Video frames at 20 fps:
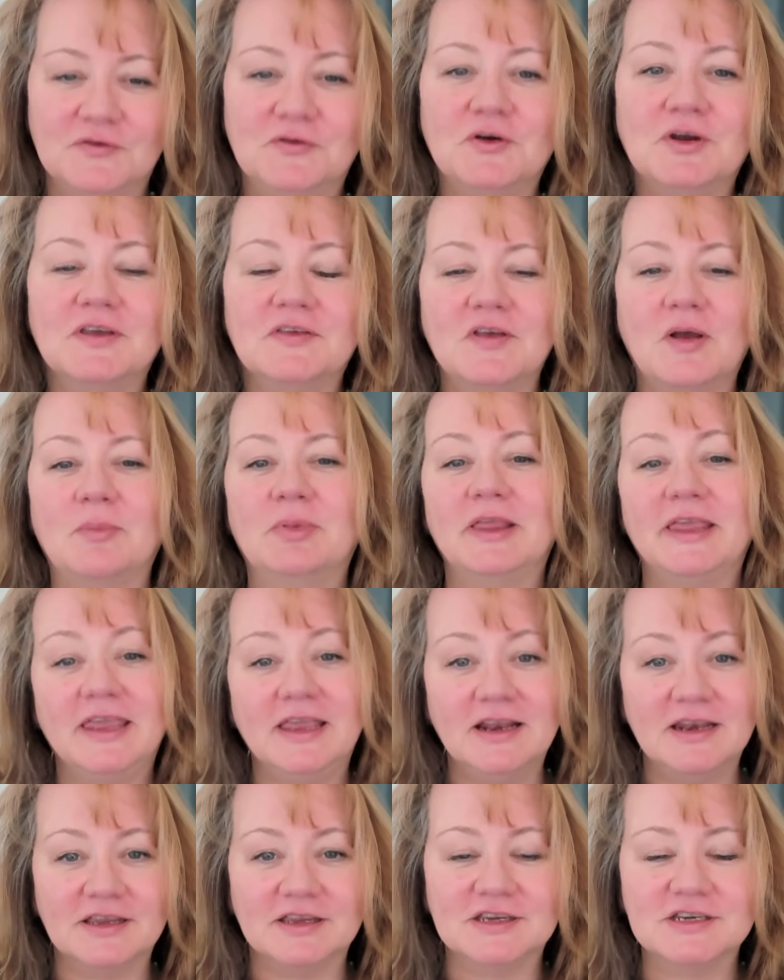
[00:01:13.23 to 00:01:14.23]
for example,
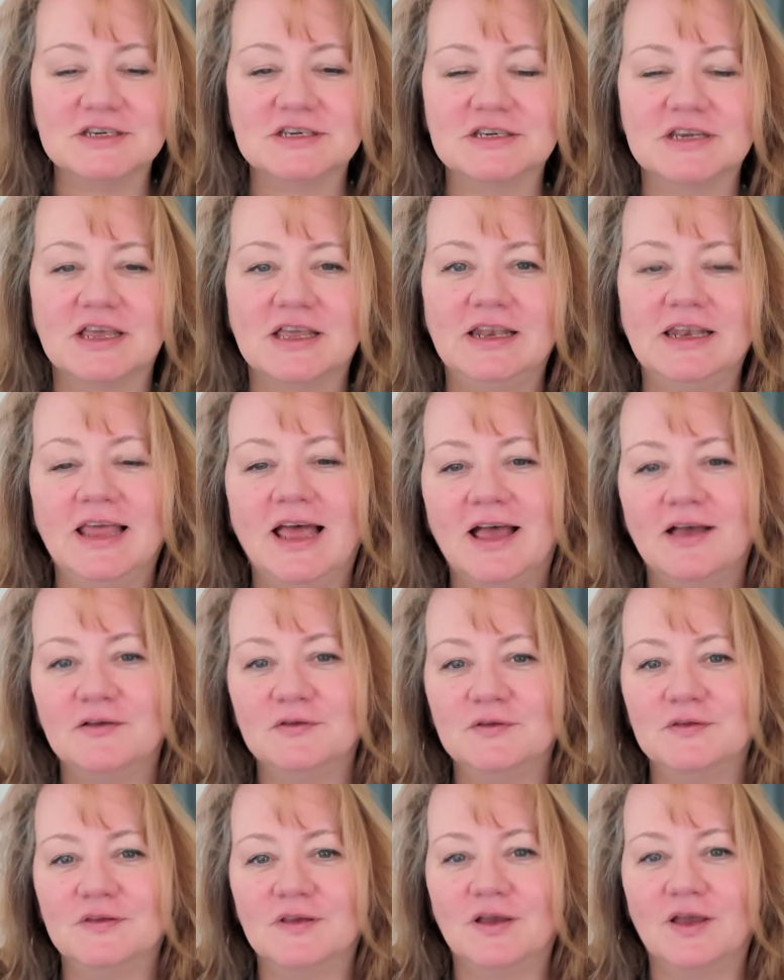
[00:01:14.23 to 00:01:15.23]
English
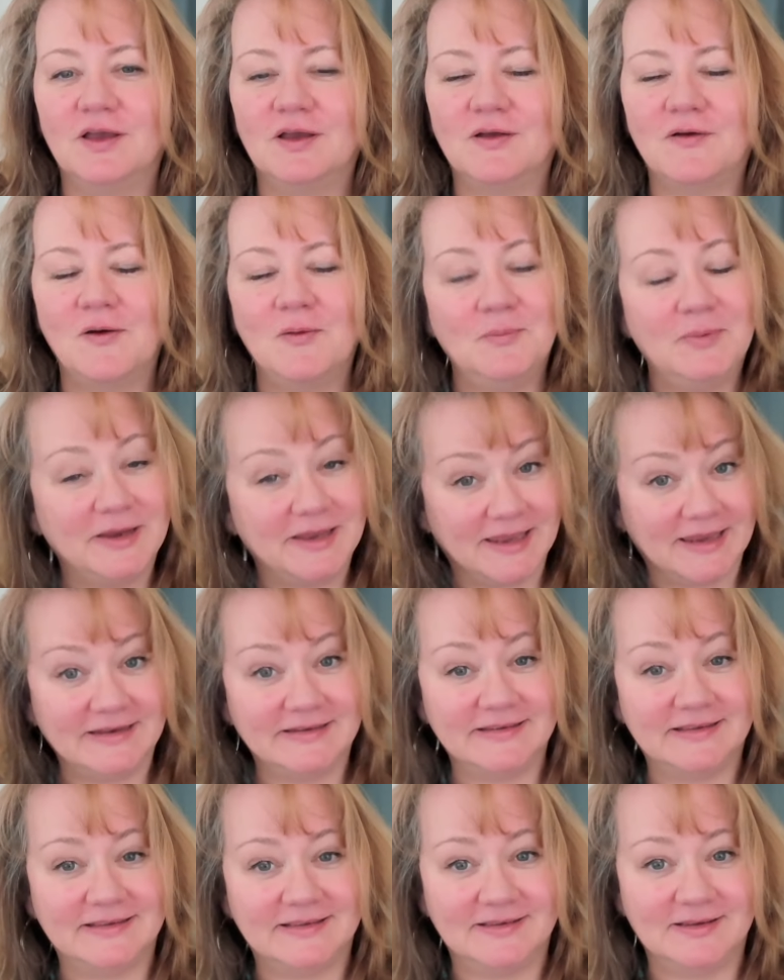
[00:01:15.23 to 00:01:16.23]
allows
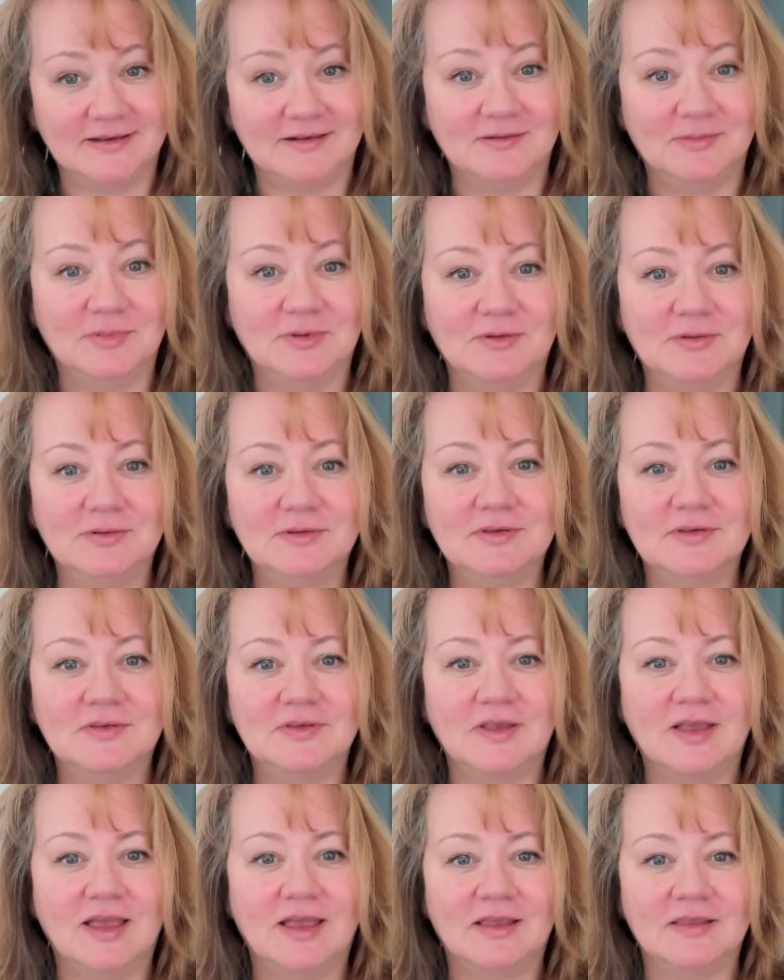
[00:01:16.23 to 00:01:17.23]
complicated syllables
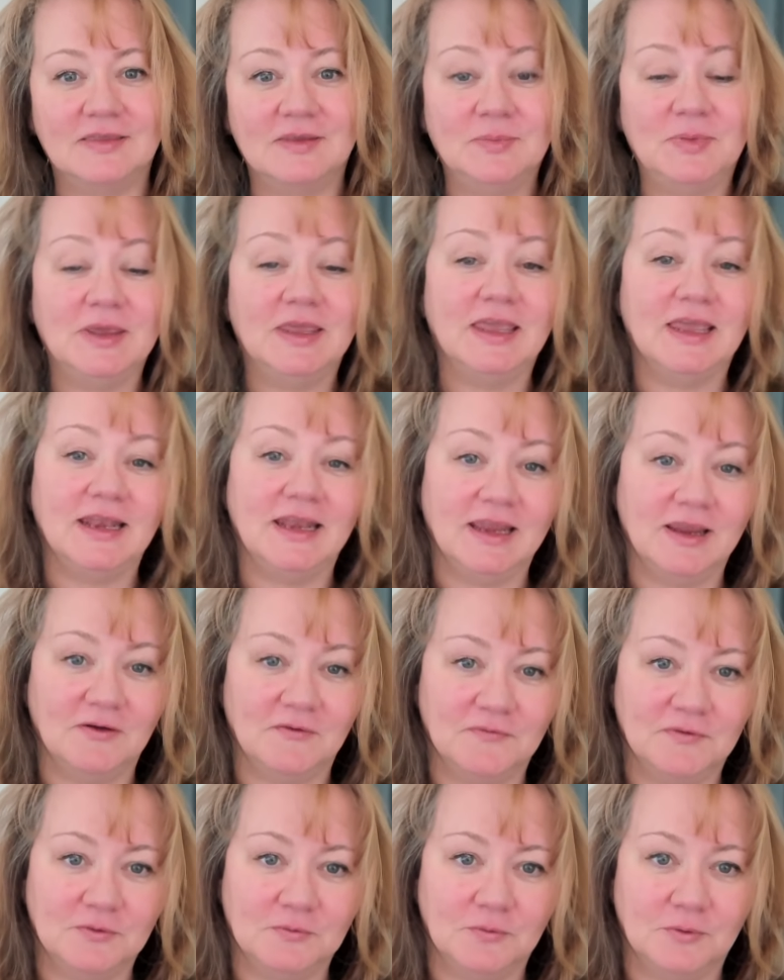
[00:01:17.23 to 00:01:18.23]
at the beginning
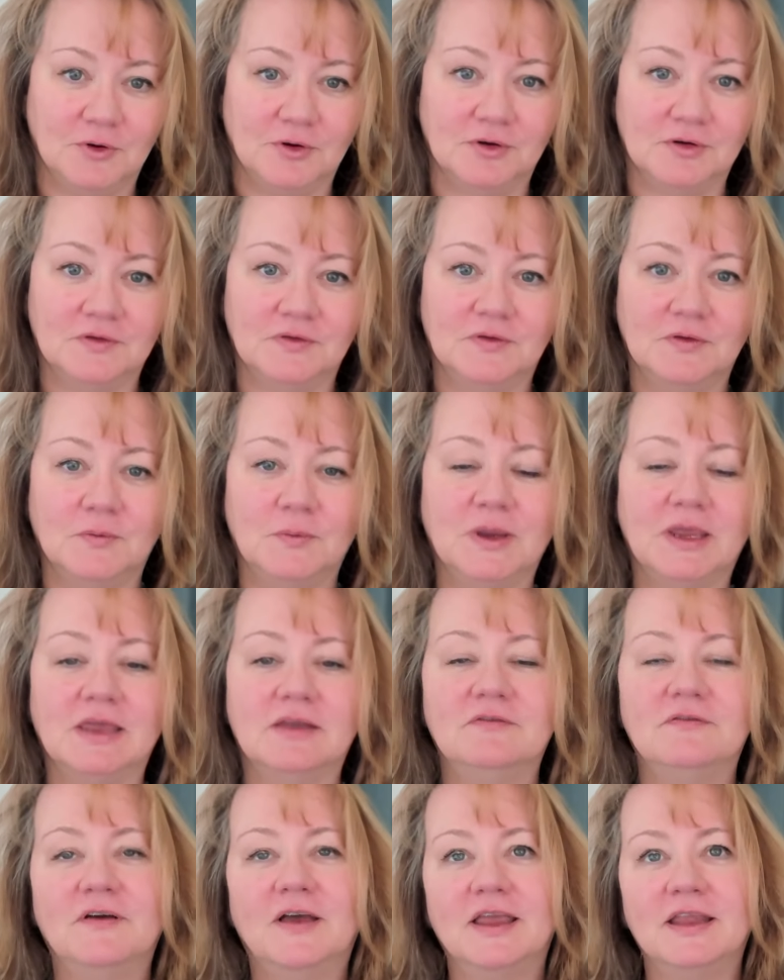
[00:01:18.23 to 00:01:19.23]
of the word. So we
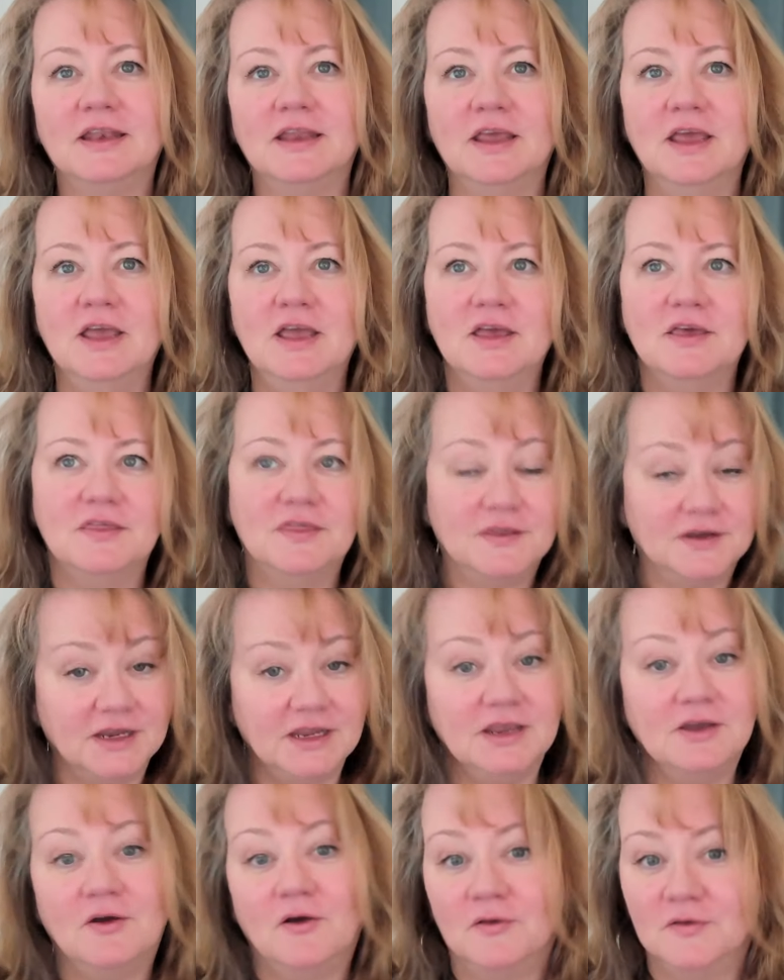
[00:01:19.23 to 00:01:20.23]
can find 3
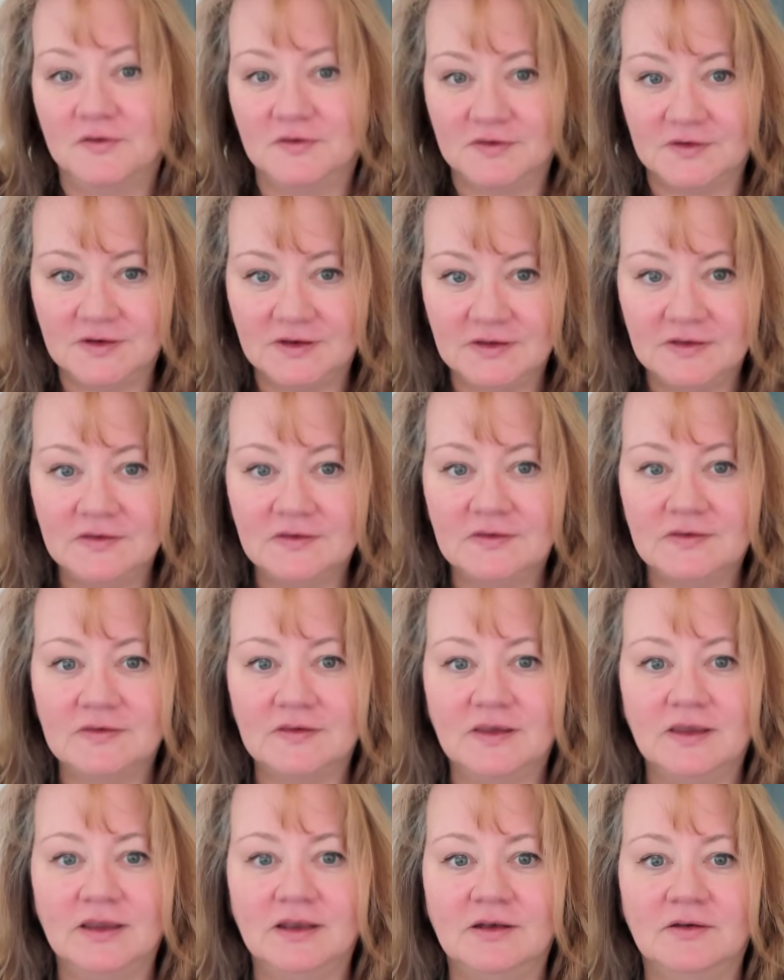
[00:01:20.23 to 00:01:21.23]
consonants
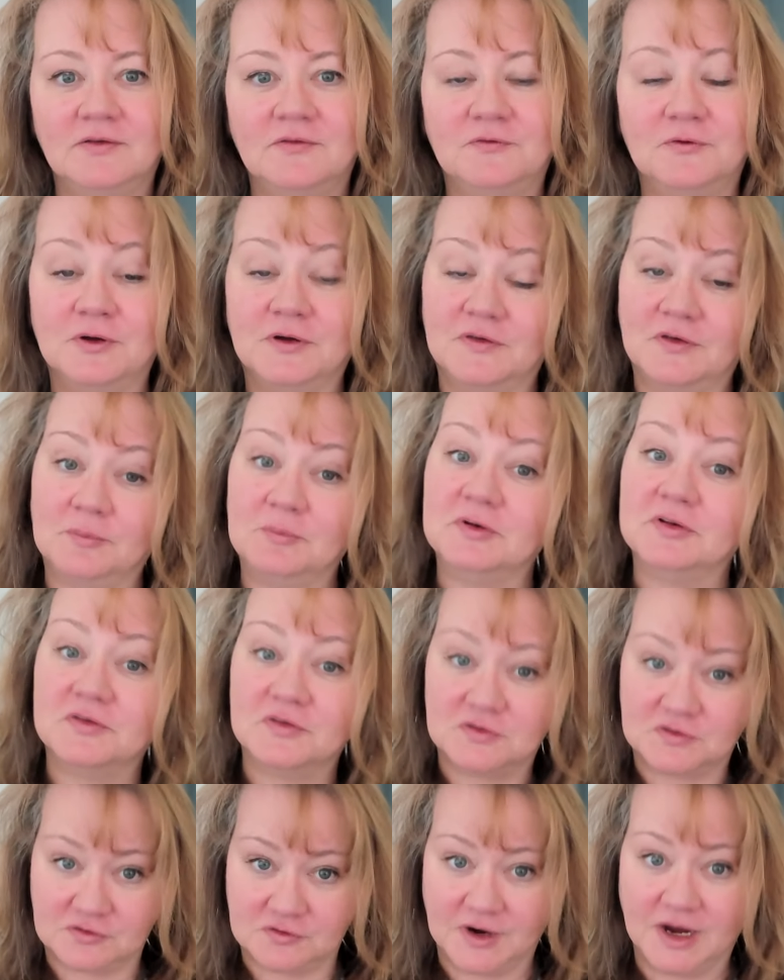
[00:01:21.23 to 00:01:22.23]
in, for example,
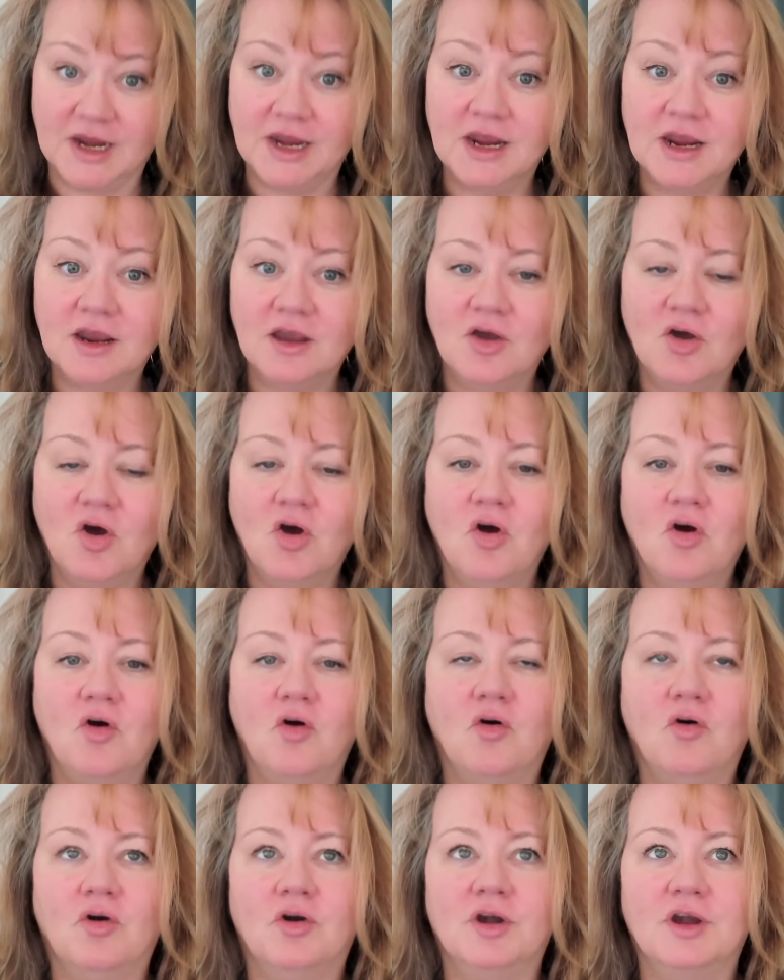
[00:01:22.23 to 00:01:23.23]
string
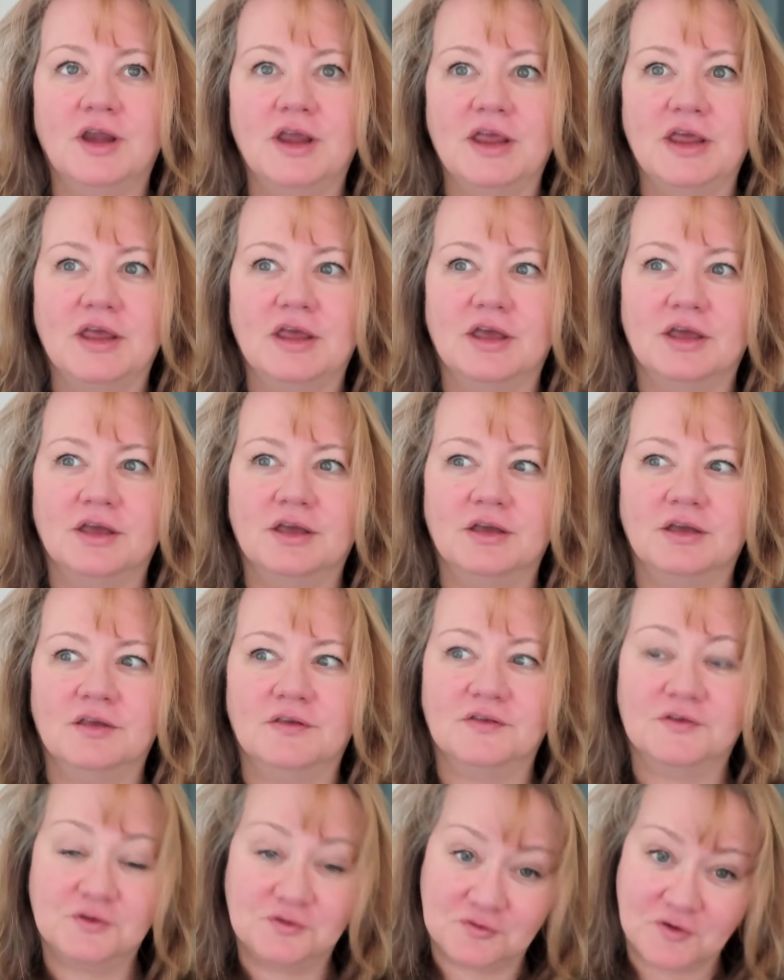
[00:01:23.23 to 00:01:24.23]
or
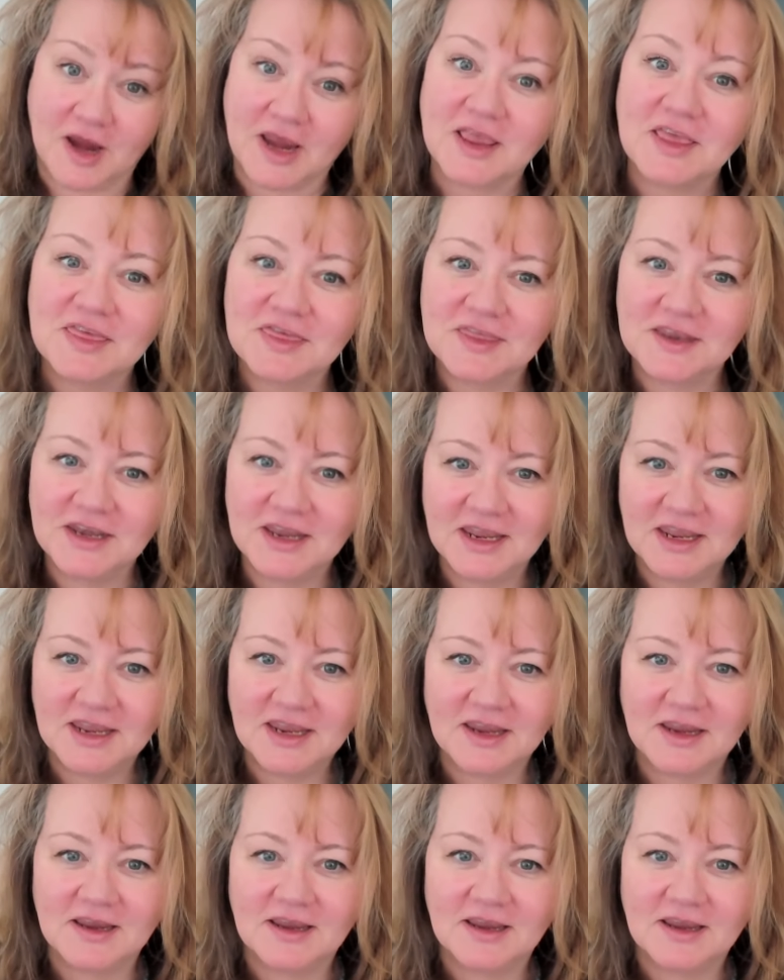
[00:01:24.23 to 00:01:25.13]
strengthening.